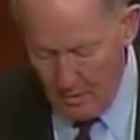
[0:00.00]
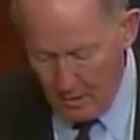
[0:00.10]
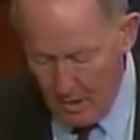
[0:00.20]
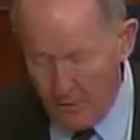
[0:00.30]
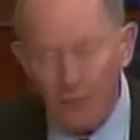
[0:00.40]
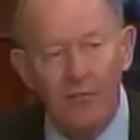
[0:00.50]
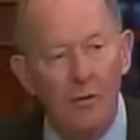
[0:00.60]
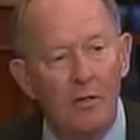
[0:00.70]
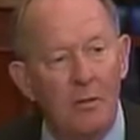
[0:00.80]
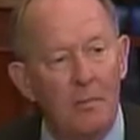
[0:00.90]
the Congress
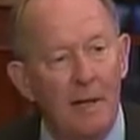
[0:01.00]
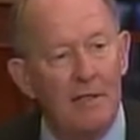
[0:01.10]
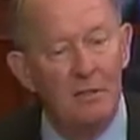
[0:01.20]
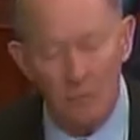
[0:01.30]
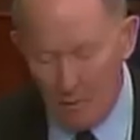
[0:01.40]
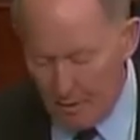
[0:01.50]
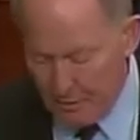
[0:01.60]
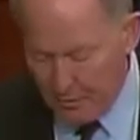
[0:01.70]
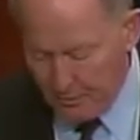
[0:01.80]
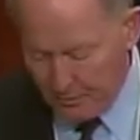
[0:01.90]
voted to pass the
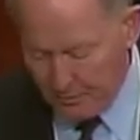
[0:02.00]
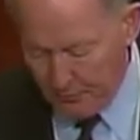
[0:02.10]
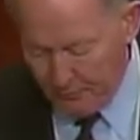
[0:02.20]
Religious